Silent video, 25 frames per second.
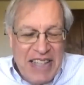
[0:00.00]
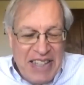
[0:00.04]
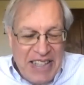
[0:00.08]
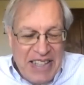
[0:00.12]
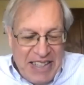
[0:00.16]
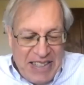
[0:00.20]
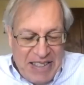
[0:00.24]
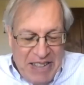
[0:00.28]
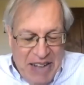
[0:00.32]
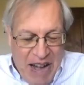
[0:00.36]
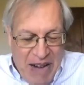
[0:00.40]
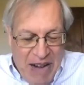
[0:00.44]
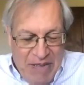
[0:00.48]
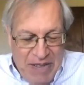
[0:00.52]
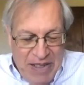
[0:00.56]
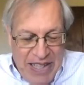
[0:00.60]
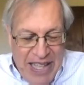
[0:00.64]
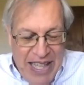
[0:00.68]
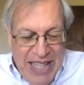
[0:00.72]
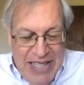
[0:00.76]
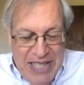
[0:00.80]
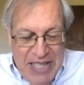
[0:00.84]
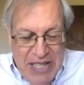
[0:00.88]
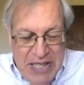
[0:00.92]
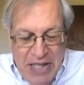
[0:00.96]

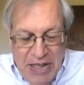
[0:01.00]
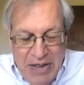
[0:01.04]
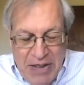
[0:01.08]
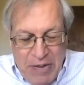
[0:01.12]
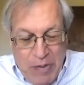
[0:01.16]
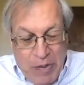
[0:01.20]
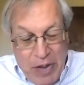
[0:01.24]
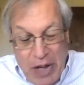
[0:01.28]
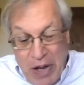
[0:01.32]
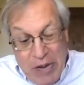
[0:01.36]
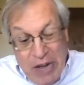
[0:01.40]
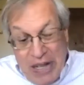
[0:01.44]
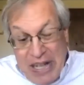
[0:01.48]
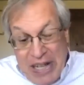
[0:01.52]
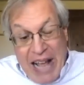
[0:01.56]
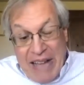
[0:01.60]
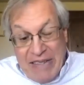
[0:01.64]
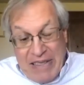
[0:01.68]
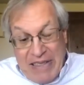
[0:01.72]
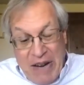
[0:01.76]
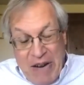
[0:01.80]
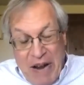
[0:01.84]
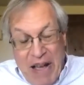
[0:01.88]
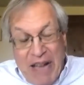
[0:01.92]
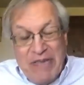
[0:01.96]
realize we don't eat out
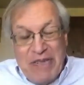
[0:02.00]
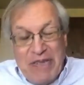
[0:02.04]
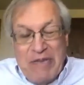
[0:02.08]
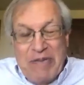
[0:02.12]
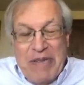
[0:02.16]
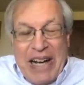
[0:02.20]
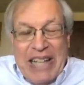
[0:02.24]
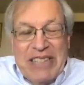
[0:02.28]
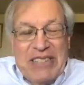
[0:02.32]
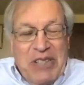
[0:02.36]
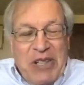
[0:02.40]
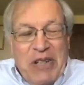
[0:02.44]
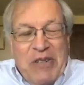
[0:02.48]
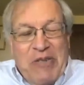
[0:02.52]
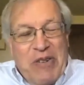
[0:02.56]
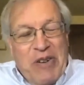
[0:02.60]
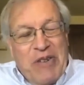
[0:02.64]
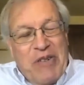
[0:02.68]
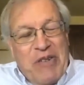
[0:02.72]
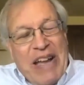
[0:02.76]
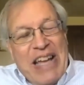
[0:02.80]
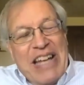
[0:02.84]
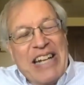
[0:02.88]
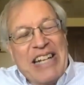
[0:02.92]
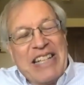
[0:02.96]
that often, but I took for
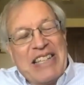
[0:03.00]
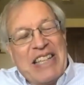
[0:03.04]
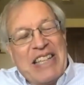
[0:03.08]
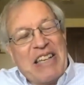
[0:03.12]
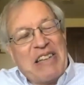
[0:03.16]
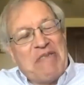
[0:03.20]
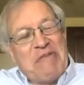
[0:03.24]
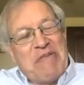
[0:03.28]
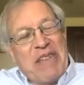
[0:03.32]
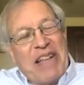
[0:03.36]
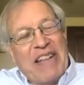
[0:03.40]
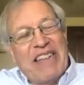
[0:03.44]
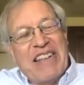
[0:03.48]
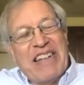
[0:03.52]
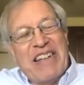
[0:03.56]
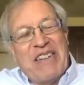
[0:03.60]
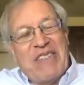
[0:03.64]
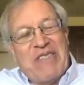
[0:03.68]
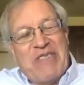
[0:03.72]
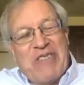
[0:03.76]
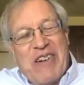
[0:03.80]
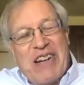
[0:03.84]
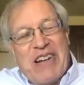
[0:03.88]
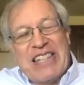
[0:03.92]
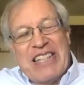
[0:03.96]
granted the ability
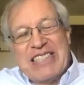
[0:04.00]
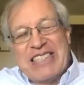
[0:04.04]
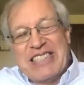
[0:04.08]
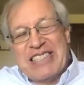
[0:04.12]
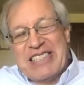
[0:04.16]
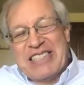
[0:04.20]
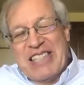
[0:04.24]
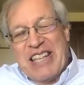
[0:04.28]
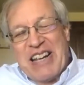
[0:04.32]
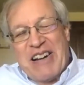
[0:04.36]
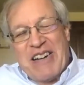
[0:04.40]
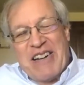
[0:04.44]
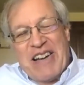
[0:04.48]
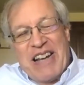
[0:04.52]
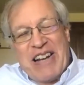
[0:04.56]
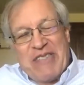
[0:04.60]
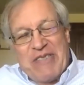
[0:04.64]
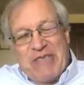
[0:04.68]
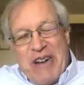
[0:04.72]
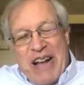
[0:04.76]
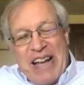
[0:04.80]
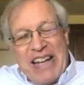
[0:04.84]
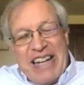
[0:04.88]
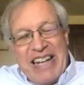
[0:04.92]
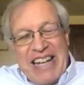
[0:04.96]
for us, on a
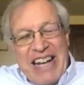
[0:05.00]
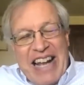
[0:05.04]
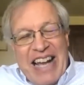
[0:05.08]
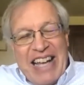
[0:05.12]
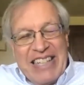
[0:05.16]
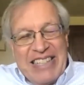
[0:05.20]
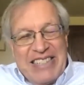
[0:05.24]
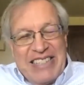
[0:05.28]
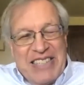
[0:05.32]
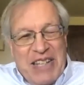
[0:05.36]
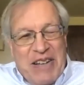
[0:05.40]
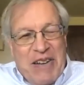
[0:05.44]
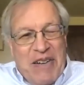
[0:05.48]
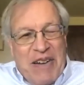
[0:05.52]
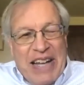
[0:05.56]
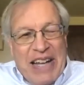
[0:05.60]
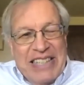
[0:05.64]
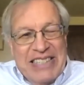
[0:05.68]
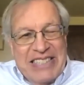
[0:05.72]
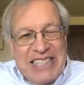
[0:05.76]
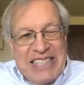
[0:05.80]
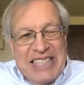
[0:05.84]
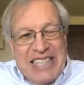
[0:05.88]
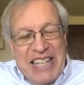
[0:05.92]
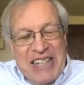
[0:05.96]
Friday night to go
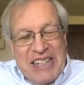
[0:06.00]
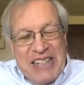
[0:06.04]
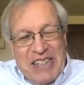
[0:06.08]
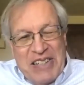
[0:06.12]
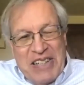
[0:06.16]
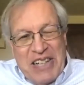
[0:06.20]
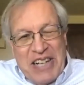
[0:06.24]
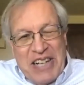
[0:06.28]
out to dinner.